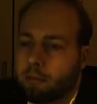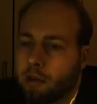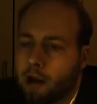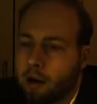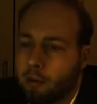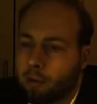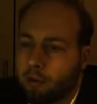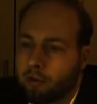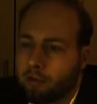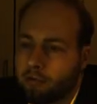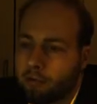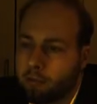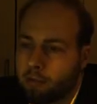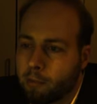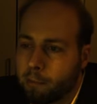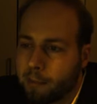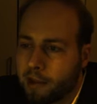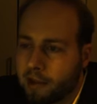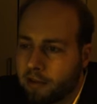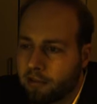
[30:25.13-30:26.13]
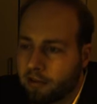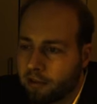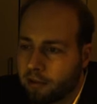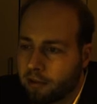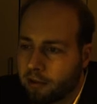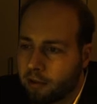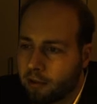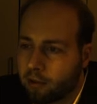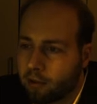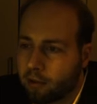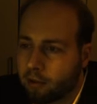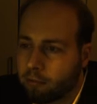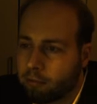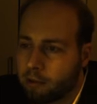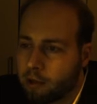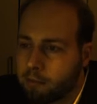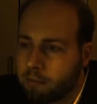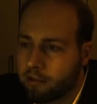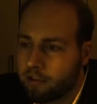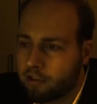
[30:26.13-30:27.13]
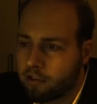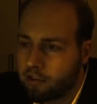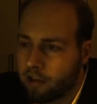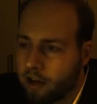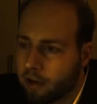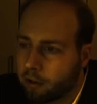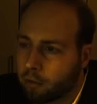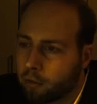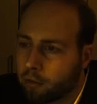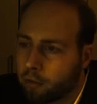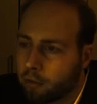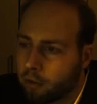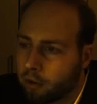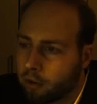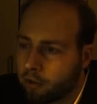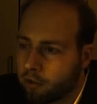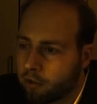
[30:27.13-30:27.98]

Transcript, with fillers: powder from the basin along a ribbed channel